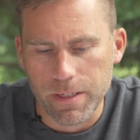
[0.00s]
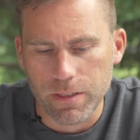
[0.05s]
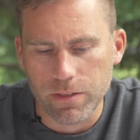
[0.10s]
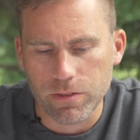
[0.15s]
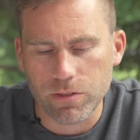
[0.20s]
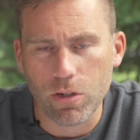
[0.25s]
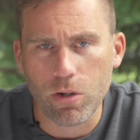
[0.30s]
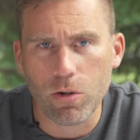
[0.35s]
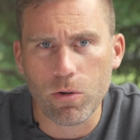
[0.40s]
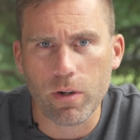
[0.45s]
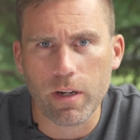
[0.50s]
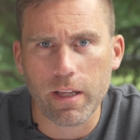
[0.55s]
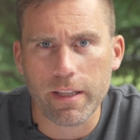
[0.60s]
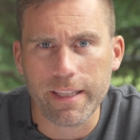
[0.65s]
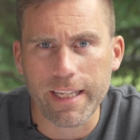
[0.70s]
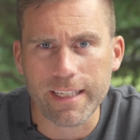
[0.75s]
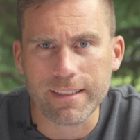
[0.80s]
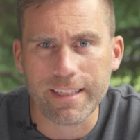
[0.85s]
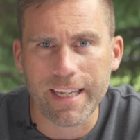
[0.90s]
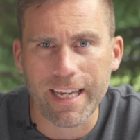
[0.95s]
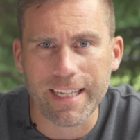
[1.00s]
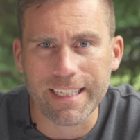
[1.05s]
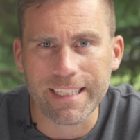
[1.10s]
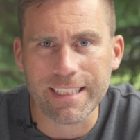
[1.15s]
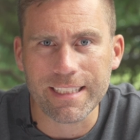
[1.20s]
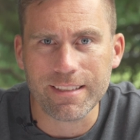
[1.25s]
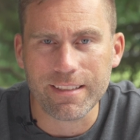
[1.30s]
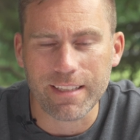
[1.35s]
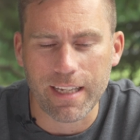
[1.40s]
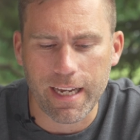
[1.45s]
So let's head
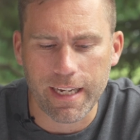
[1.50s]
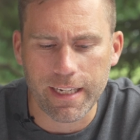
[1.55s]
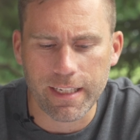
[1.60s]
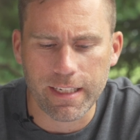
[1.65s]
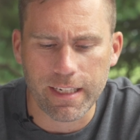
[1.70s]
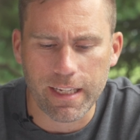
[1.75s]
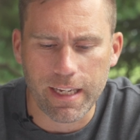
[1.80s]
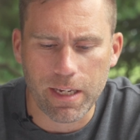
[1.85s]
inside,